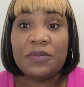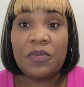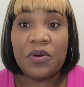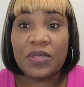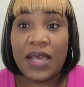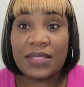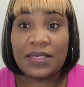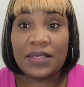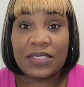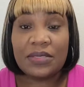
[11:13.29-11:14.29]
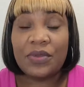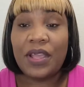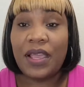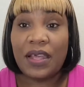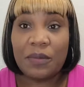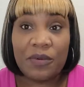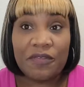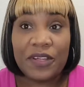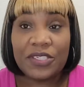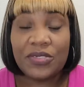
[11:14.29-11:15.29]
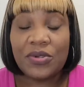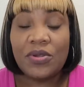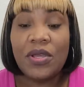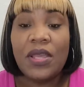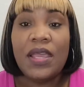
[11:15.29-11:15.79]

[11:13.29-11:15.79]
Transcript: both as a customer and a professional,